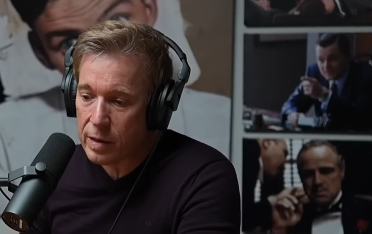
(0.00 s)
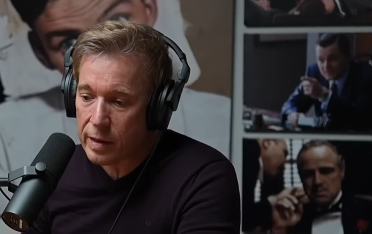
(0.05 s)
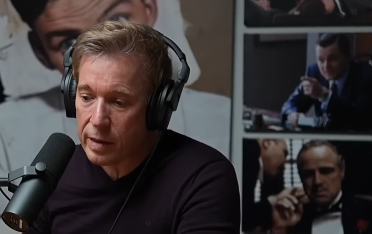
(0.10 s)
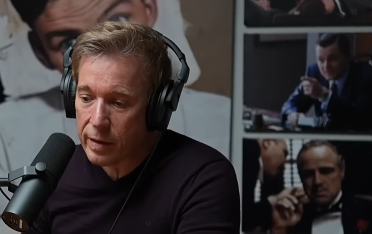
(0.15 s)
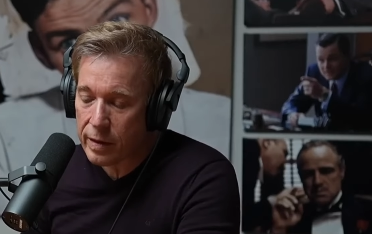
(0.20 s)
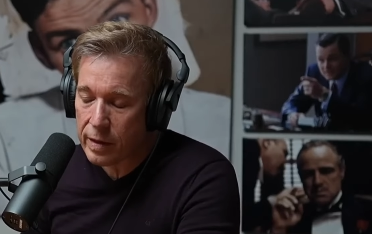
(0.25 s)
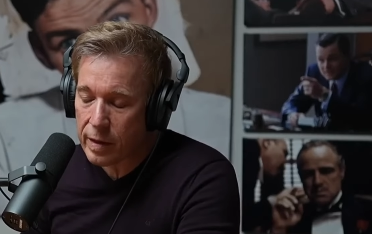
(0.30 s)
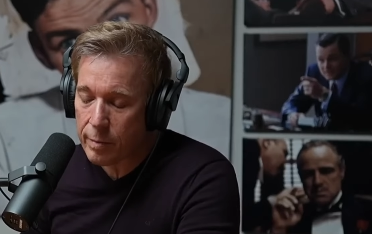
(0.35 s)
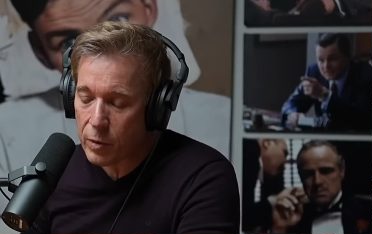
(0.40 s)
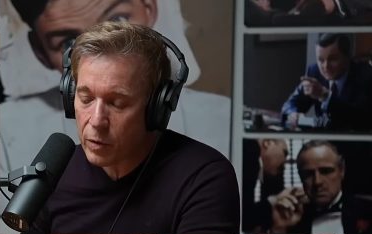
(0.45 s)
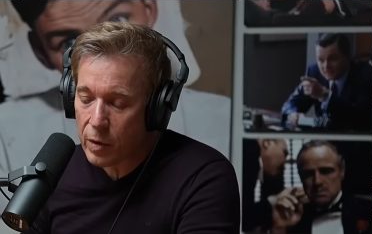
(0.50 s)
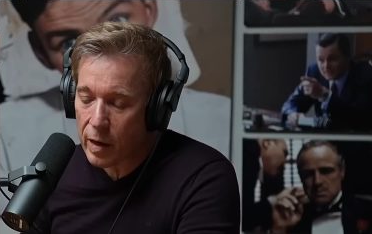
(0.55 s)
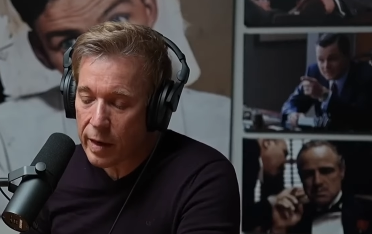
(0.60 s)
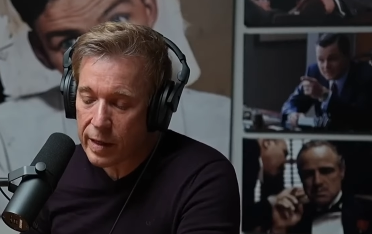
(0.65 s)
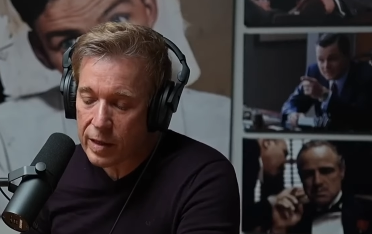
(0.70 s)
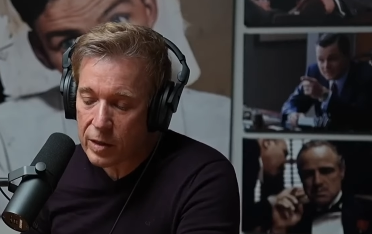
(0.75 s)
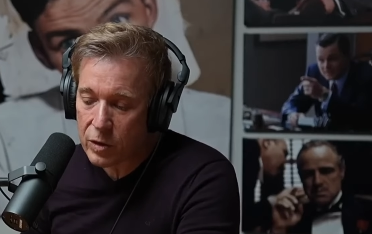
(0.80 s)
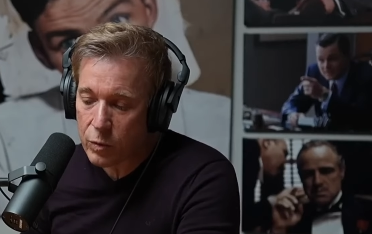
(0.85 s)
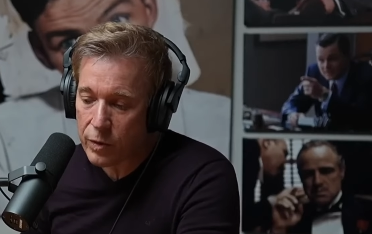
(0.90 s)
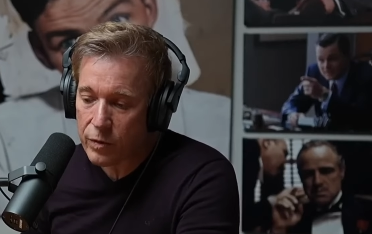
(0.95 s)
Speaker 1: the
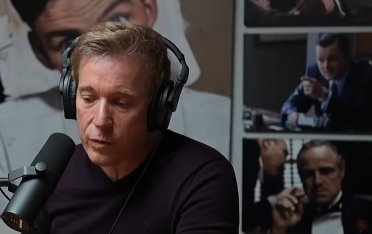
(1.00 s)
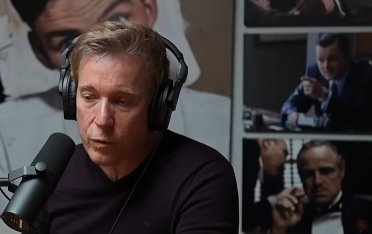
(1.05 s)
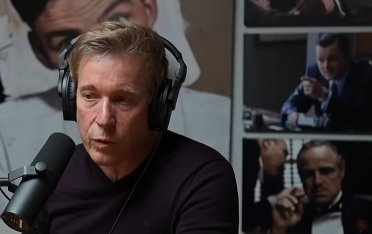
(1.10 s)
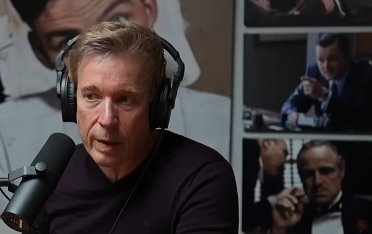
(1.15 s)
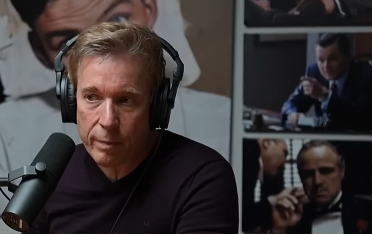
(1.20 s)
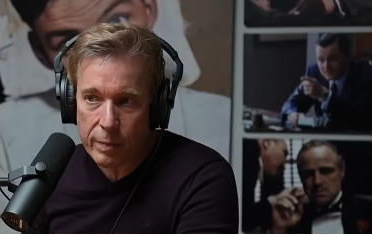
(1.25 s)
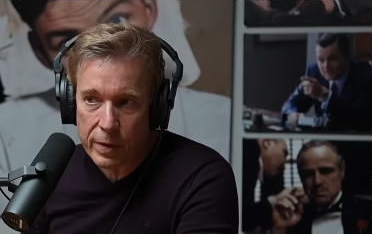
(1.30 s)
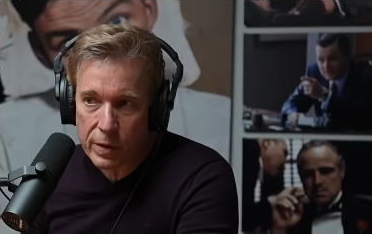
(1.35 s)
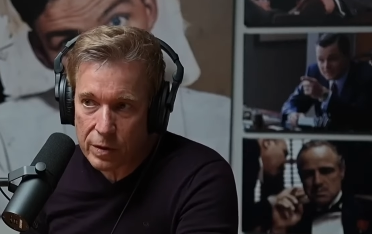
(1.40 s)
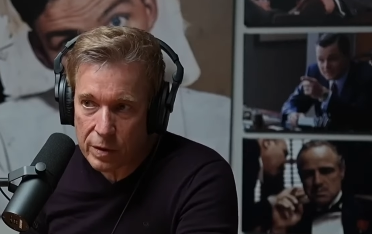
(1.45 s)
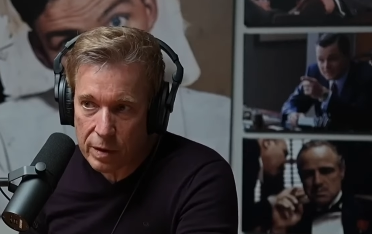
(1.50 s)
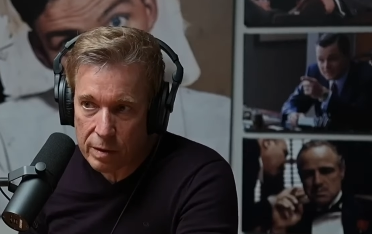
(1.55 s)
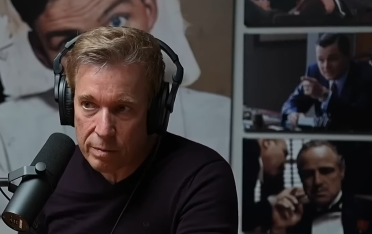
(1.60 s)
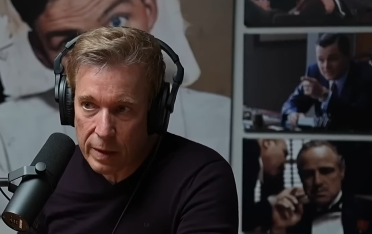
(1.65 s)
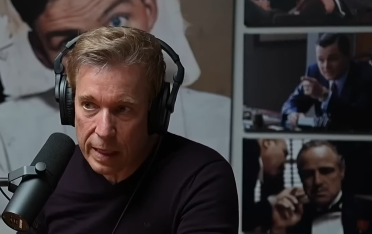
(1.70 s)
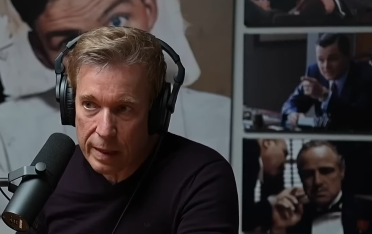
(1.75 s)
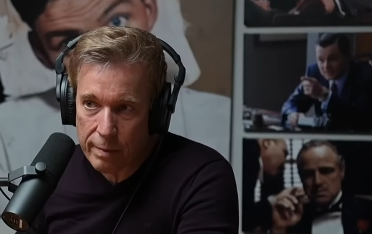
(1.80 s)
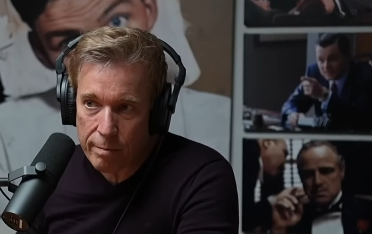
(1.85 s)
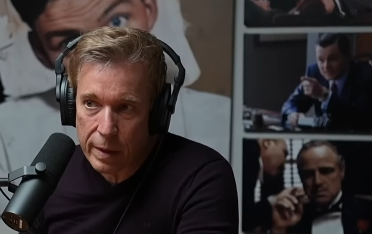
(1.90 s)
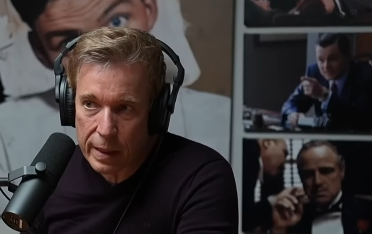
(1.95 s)
Emiratis with weapons
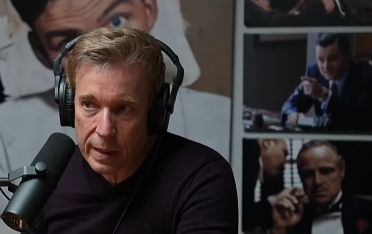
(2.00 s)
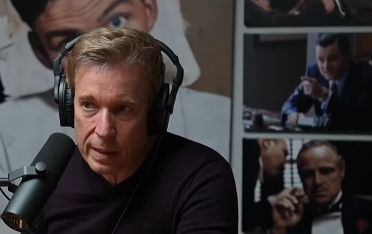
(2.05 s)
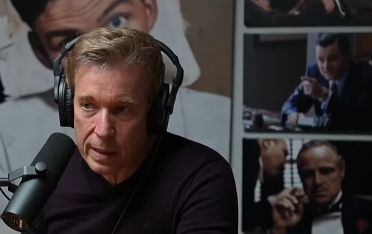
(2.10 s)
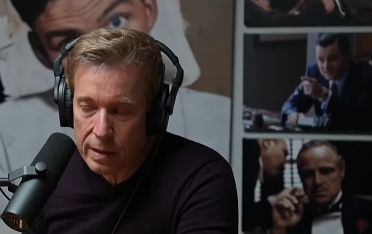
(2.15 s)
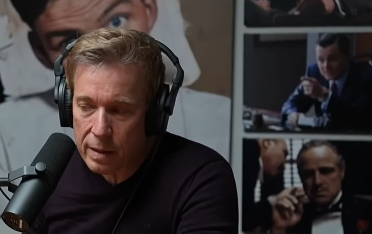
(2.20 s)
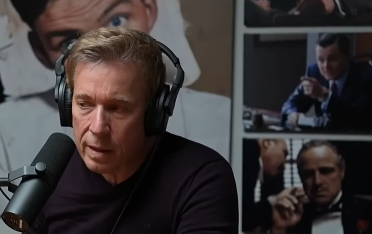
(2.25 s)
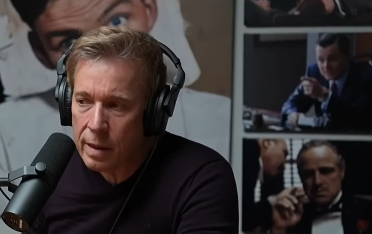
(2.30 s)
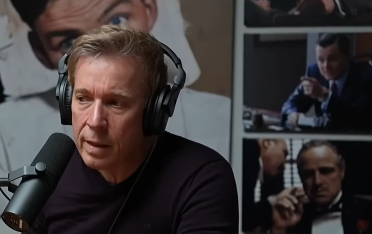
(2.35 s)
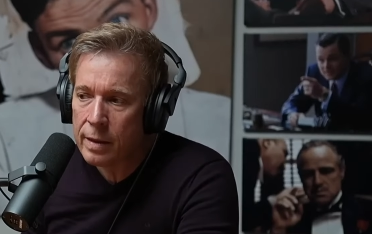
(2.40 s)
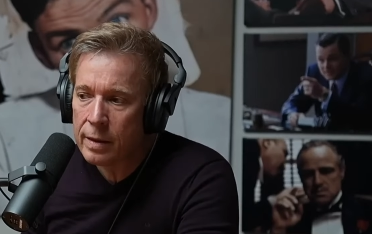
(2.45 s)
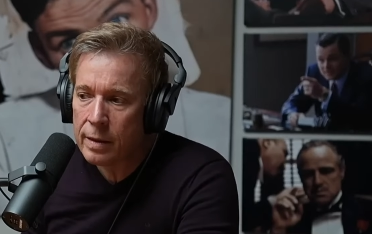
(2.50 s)
and, and money